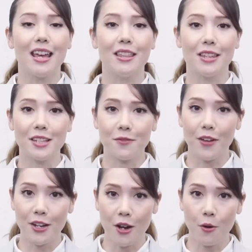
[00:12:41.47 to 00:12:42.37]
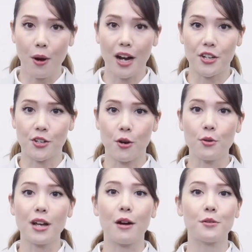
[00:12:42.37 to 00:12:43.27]
In this video, I
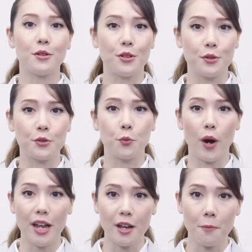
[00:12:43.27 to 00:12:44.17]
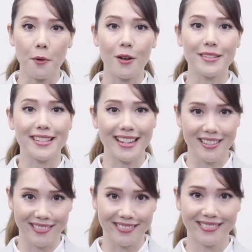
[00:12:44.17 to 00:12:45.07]
showed how to use Wake Up on
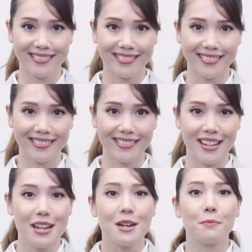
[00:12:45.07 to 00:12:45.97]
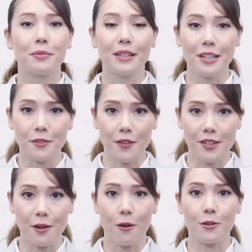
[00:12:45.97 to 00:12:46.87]
Signal. Please
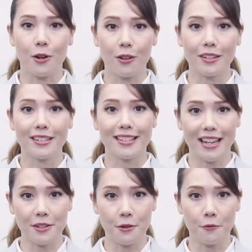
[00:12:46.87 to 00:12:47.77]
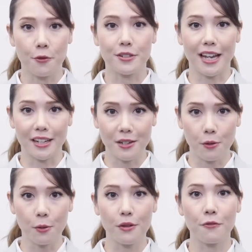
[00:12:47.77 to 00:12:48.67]
visit our Knowledge Center for
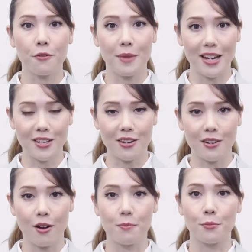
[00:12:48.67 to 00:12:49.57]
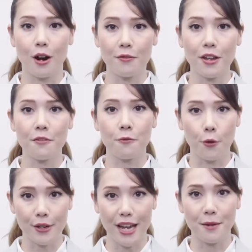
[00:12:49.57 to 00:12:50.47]
technical information on Bravia
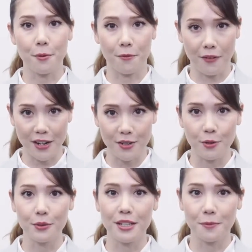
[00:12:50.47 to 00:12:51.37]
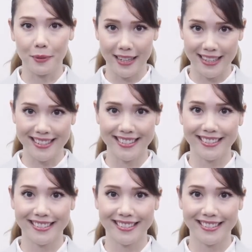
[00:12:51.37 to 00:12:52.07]
4K professional displays.